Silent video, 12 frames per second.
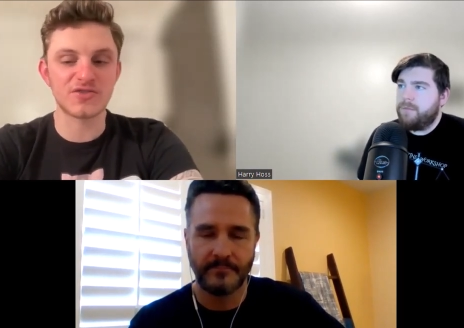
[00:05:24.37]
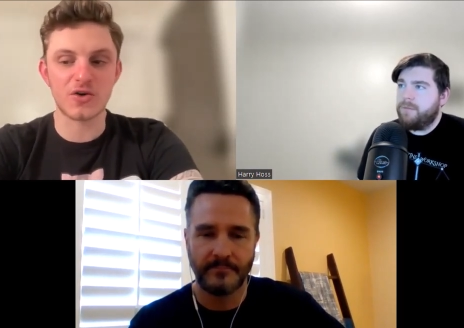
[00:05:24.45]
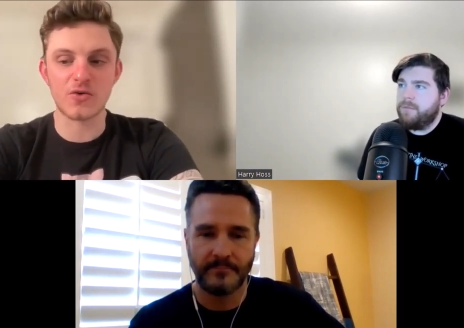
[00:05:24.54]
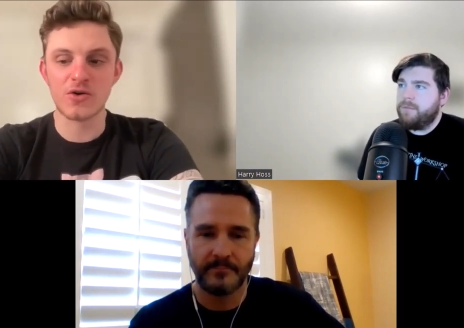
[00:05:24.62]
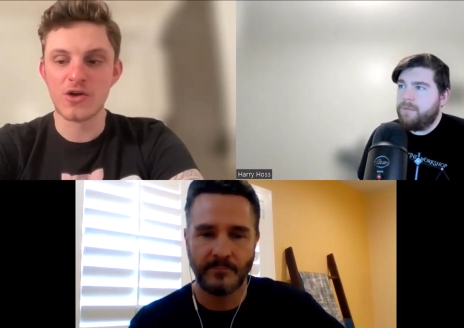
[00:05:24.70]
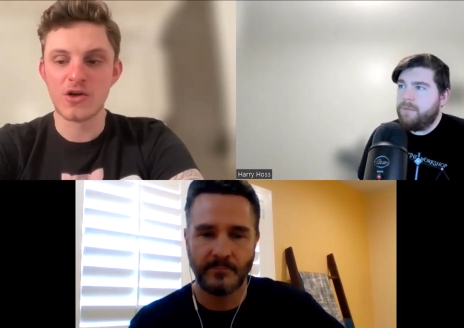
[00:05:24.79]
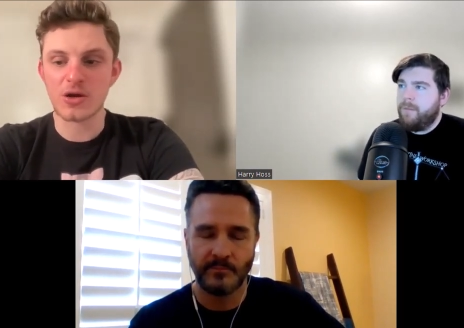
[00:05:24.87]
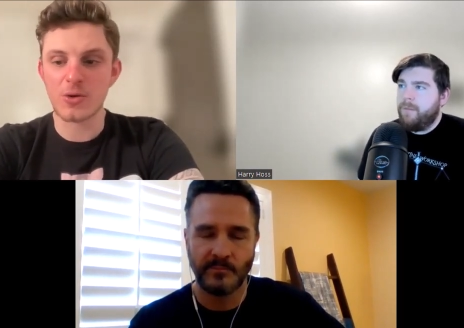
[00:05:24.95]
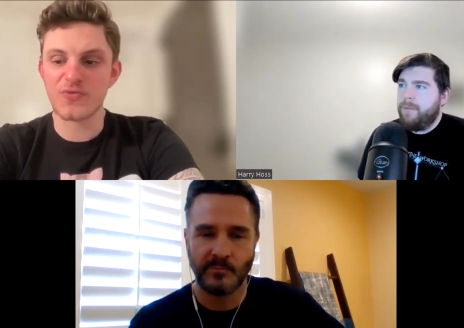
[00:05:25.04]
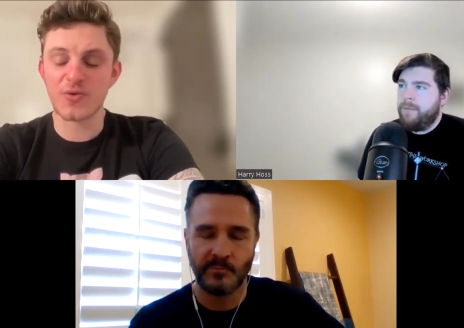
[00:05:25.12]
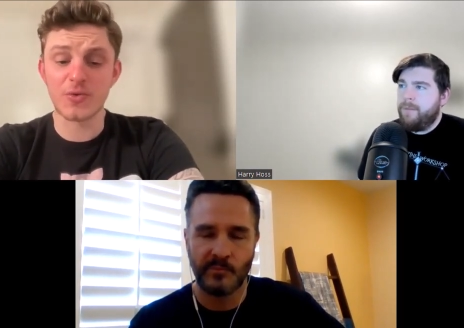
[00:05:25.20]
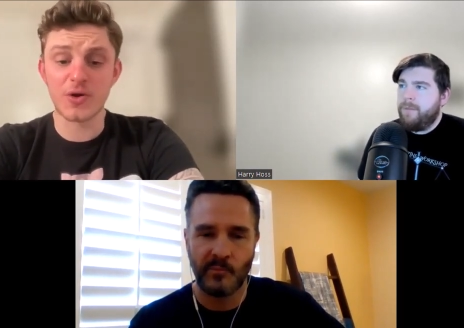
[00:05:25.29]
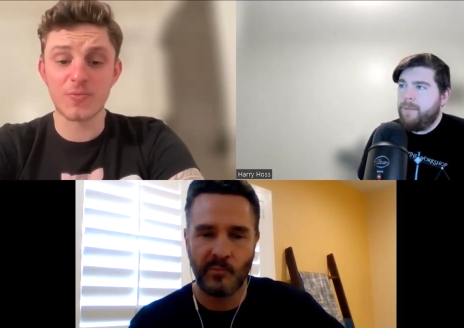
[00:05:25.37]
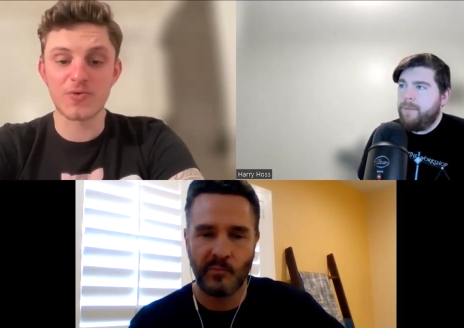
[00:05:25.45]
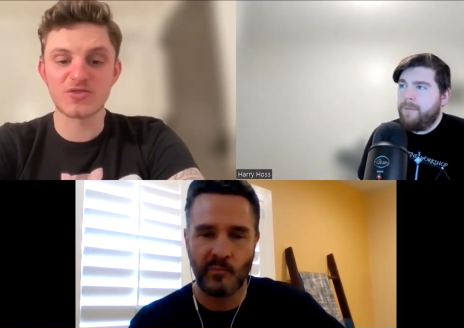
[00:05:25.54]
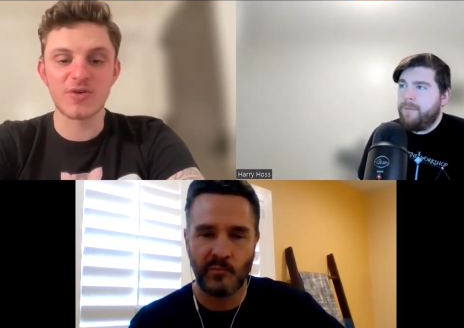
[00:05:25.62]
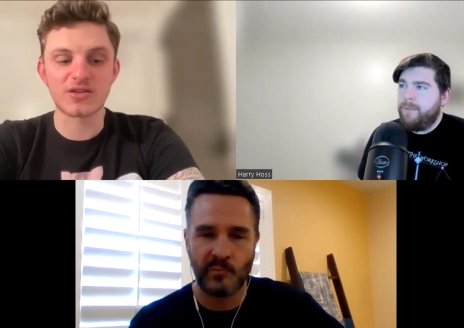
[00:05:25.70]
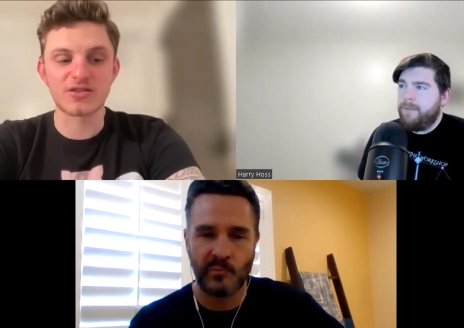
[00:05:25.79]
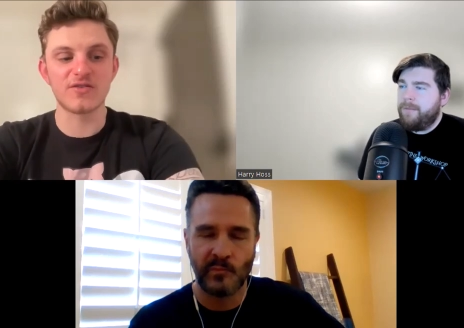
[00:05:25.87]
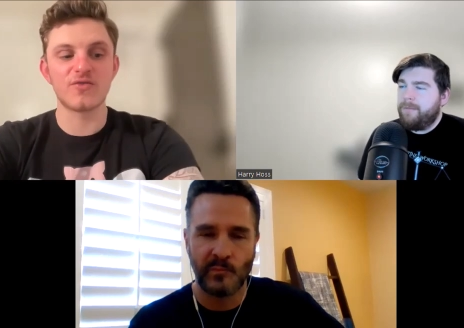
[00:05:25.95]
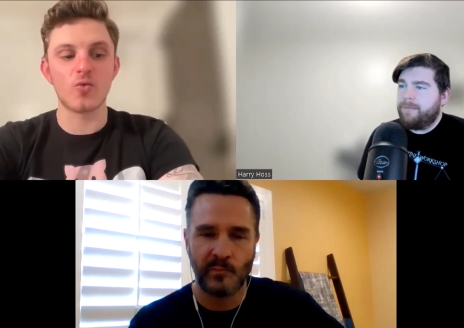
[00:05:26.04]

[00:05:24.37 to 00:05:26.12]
Speaker 1: So coming from your perspective,